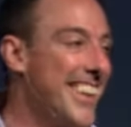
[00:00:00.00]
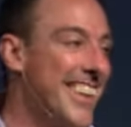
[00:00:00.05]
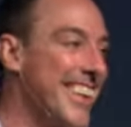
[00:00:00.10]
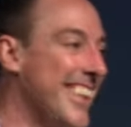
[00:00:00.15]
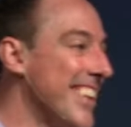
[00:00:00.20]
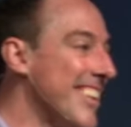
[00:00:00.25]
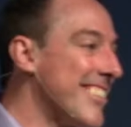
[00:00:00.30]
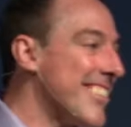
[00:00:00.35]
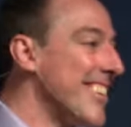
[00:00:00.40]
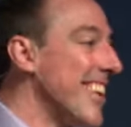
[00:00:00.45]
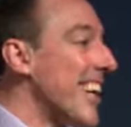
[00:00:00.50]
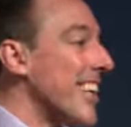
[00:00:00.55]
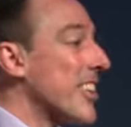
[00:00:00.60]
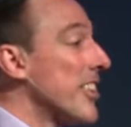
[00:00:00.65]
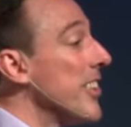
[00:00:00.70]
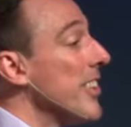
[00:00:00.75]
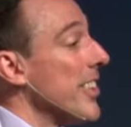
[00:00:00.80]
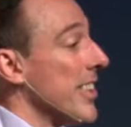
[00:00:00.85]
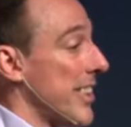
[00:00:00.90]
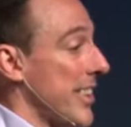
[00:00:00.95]
It's not
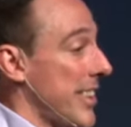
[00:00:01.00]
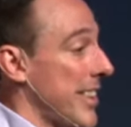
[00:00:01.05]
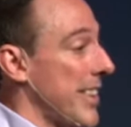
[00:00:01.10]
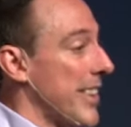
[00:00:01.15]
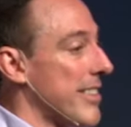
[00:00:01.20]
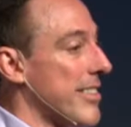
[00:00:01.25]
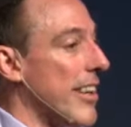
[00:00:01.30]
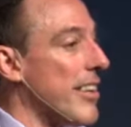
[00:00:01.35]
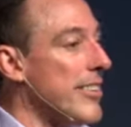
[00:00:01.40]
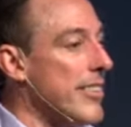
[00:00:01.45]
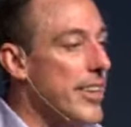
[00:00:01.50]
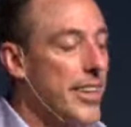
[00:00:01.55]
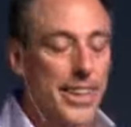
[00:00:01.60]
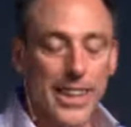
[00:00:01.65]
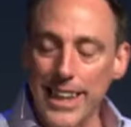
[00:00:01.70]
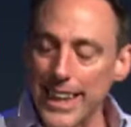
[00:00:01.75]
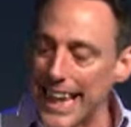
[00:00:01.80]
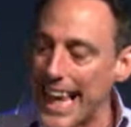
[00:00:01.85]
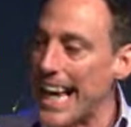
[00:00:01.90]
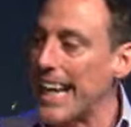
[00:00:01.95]
good. It doesn't. It
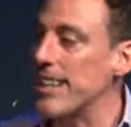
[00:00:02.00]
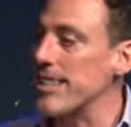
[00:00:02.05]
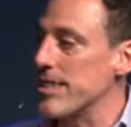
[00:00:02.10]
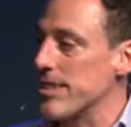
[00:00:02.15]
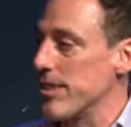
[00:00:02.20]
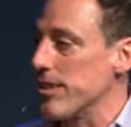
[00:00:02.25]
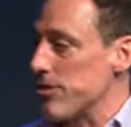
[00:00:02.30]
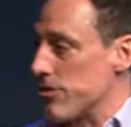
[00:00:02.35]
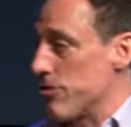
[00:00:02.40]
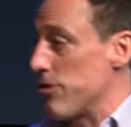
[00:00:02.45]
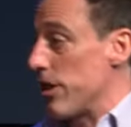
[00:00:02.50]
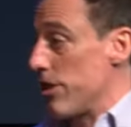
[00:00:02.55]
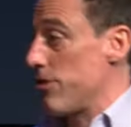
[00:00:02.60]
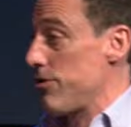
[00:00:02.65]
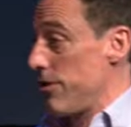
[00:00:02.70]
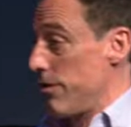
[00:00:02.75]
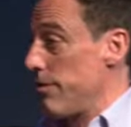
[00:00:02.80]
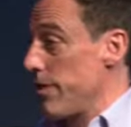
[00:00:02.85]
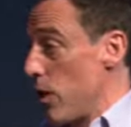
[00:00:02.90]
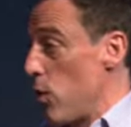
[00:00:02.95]
lacks the
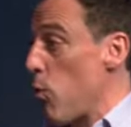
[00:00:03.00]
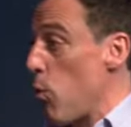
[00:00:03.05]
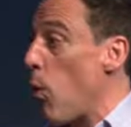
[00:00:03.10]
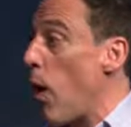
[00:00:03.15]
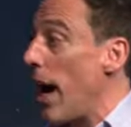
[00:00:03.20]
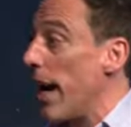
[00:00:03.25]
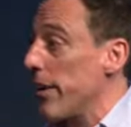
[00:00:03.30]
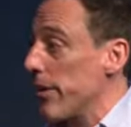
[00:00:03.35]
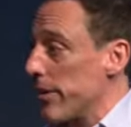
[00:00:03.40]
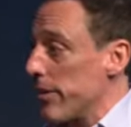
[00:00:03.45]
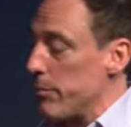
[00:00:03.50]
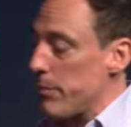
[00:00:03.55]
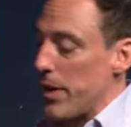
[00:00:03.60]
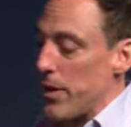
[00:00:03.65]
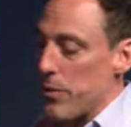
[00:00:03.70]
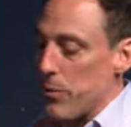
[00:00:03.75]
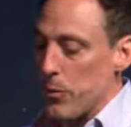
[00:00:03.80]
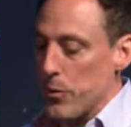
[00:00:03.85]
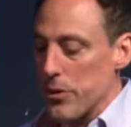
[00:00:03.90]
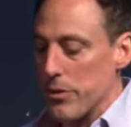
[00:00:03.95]
structure required by
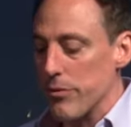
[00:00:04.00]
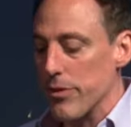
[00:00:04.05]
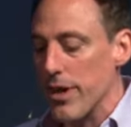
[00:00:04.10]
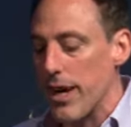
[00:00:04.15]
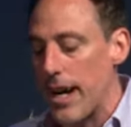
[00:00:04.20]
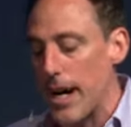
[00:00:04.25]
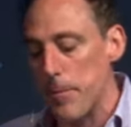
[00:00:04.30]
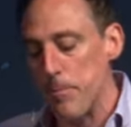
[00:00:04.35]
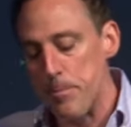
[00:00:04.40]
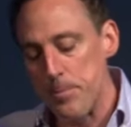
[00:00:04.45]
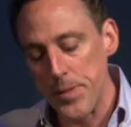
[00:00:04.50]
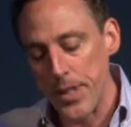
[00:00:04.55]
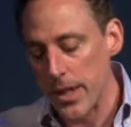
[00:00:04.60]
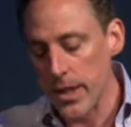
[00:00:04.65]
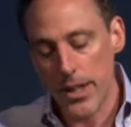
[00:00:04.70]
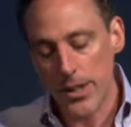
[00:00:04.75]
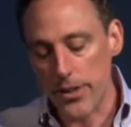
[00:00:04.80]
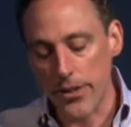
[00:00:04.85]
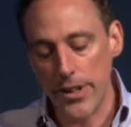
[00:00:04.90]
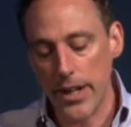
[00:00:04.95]
the Word of God.
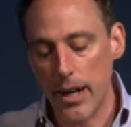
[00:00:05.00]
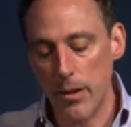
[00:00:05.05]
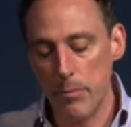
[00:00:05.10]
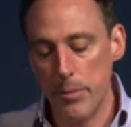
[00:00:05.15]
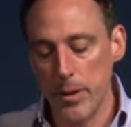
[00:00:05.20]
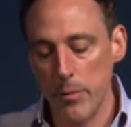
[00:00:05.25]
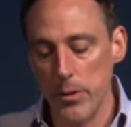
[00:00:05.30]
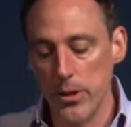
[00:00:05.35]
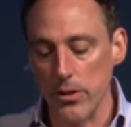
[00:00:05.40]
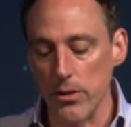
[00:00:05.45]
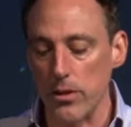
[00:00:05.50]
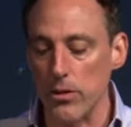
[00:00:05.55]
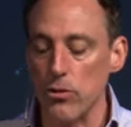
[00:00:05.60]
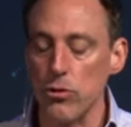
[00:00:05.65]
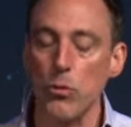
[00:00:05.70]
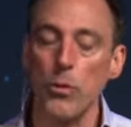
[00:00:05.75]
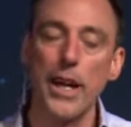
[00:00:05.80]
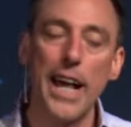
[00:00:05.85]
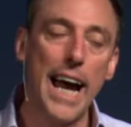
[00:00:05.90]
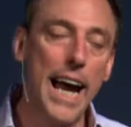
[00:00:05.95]
They're not biblical. And
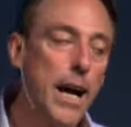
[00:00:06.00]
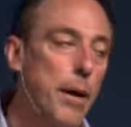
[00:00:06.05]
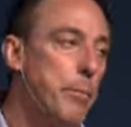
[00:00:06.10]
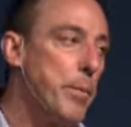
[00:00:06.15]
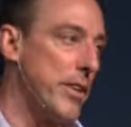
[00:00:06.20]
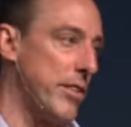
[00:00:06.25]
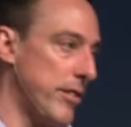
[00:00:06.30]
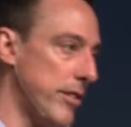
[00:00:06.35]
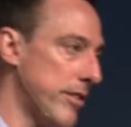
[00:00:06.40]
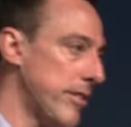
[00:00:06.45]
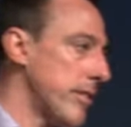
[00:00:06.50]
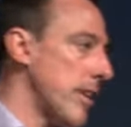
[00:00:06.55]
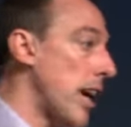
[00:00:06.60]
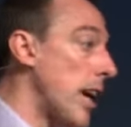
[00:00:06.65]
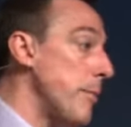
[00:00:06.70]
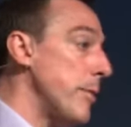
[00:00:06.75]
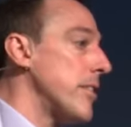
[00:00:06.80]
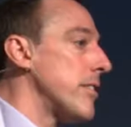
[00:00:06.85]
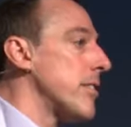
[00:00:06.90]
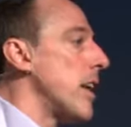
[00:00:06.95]
so what happens is
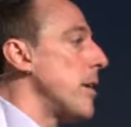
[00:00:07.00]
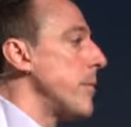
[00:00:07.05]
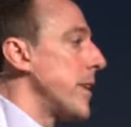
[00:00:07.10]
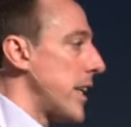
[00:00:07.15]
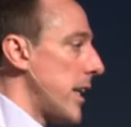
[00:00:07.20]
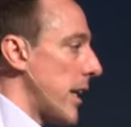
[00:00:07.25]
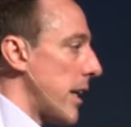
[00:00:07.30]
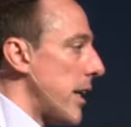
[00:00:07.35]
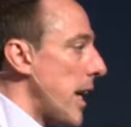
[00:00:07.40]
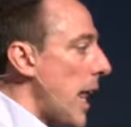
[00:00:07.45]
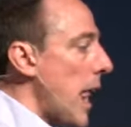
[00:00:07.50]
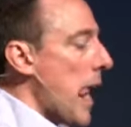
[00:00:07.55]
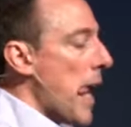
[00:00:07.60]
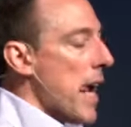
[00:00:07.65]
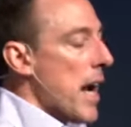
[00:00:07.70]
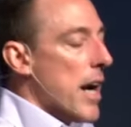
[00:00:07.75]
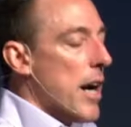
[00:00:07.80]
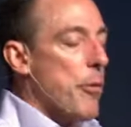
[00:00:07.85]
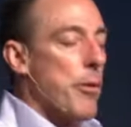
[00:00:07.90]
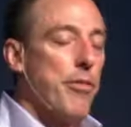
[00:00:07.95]
time and time again,
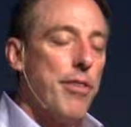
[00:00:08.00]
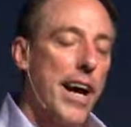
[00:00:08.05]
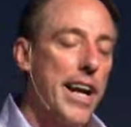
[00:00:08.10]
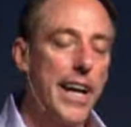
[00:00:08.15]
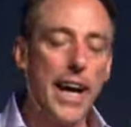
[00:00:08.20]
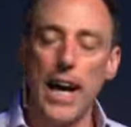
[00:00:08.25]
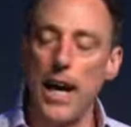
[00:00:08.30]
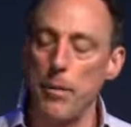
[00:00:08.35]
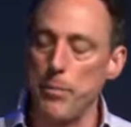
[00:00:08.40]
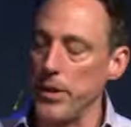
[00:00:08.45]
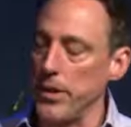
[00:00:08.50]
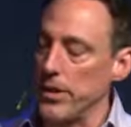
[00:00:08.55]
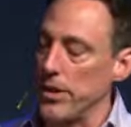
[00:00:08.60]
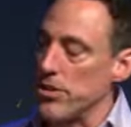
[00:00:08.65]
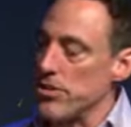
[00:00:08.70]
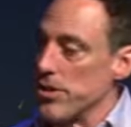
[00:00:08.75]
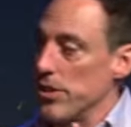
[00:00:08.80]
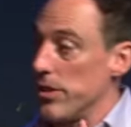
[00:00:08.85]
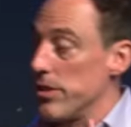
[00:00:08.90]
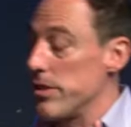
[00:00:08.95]
and we've had it happen in the
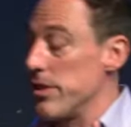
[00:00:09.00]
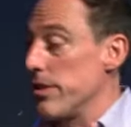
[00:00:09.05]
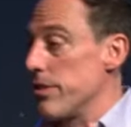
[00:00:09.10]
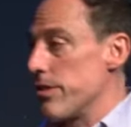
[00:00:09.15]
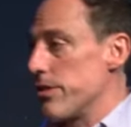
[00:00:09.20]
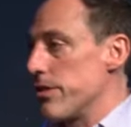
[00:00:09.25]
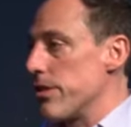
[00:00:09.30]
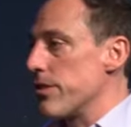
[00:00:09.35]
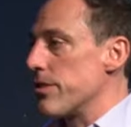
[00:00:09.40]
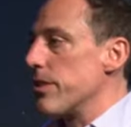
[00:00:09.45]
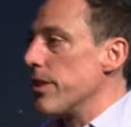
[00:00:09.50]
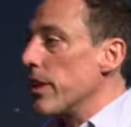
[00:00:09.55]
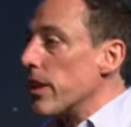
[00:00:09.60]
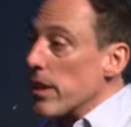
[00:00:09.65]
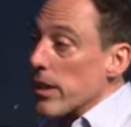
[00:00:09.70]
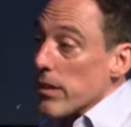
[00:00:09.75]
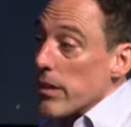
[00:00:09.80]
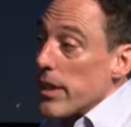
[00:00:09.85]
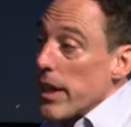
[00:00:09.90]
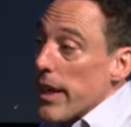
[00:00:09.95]
church, and it's just it
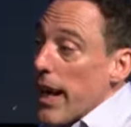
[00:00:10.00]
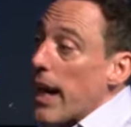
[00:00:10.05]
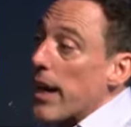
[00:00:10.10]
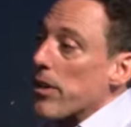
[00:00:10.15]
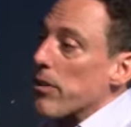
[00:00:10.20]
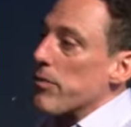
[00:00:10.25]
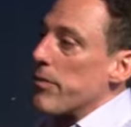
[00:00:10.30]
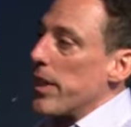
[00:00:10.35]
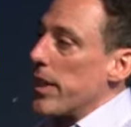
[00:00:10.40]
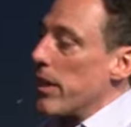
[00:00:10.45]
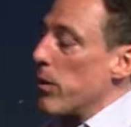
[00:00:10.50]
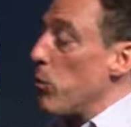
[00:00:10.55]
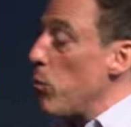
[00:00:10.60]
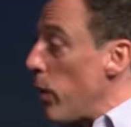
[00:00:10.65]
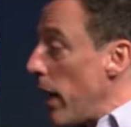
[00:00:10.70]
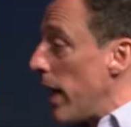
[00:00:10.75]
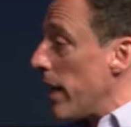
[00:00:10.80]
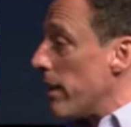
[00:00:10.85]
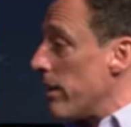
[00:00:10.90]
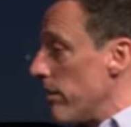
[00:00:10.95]
can get aggravating.
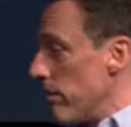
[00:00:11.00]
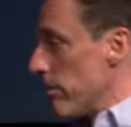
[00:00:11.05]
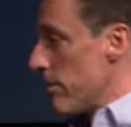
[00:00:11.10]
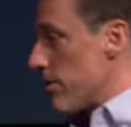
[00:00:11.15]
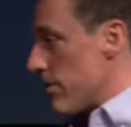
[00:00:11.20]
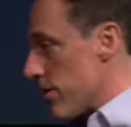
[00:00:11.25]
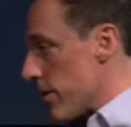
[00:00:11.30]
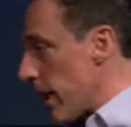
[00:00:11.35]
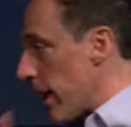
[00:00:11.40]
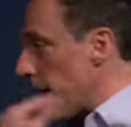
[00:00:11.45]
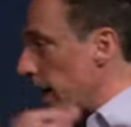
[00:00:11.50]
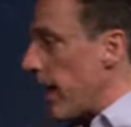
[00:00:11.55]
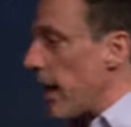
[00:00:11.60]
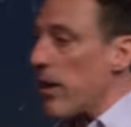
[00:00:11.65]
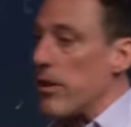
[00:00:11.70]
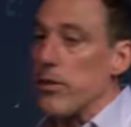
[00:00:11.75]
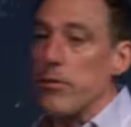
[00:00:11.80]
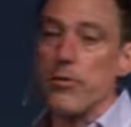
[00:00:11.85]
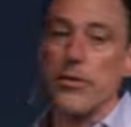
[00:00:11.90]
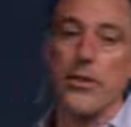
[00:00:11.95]
When just check it out. If